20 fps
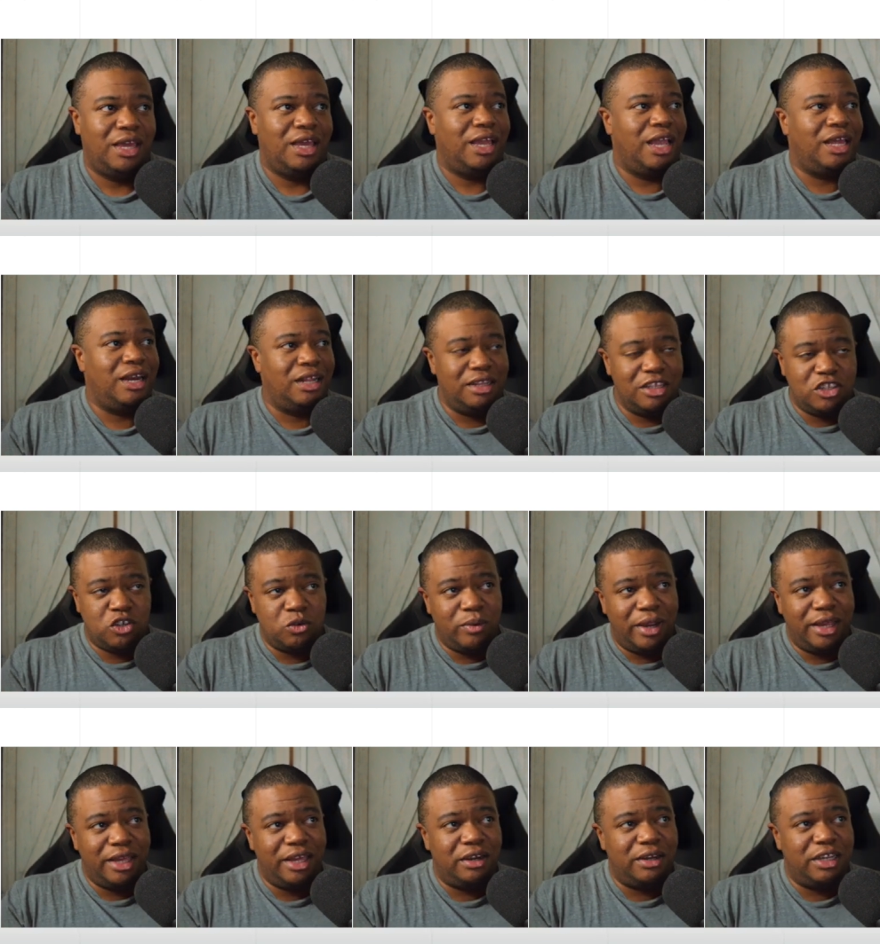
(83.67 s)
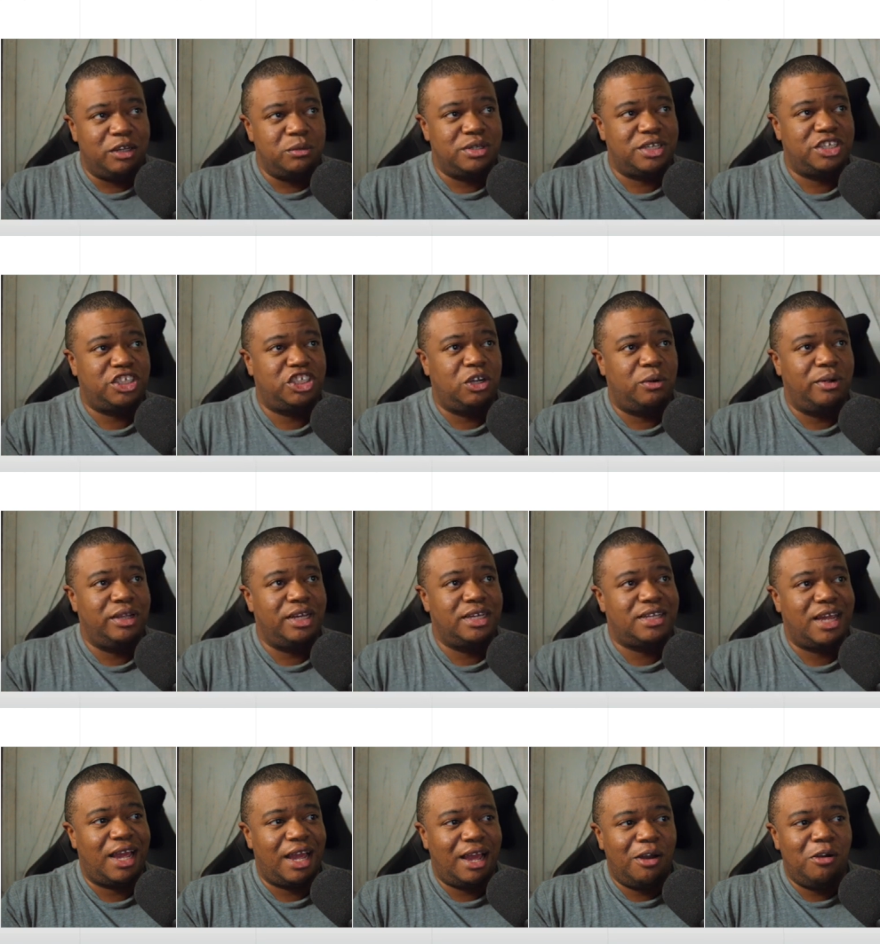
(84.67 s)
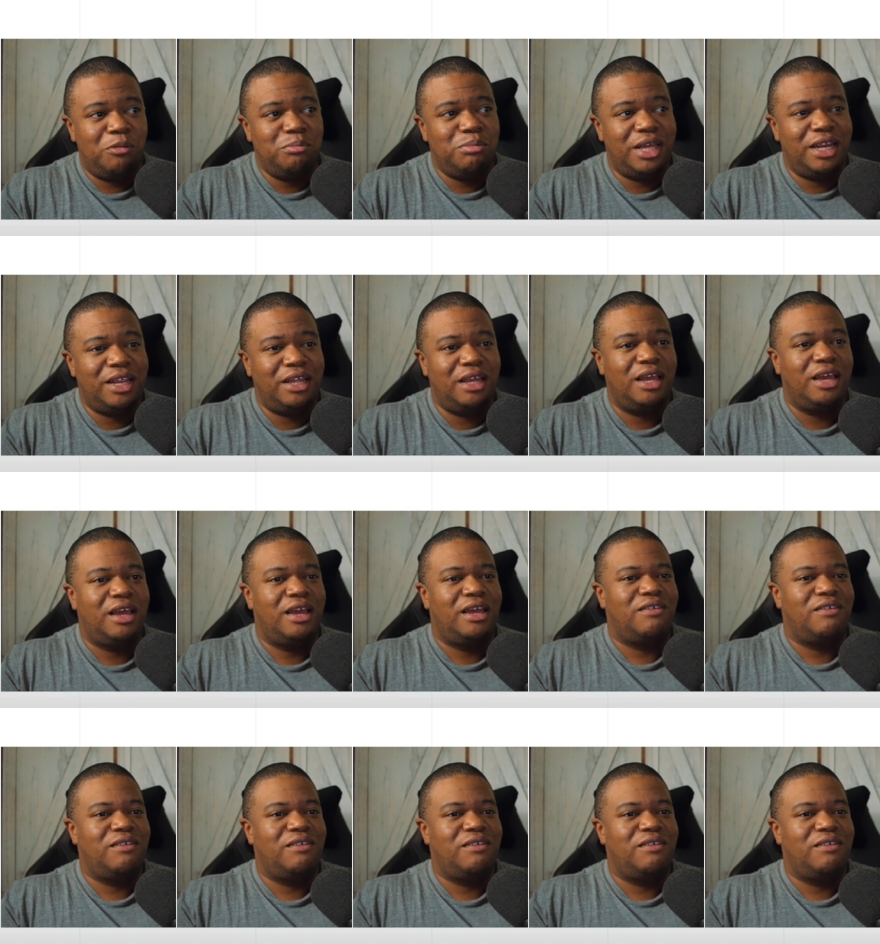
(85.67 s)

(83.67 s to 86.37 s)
And in this one right here, it was showing us how many